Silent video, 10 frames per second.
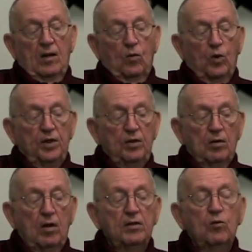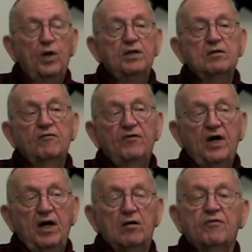when you're on the way to the
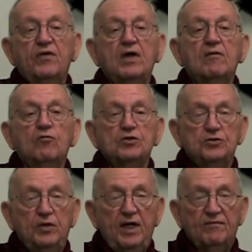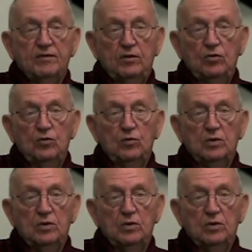fire, think of what you have to do,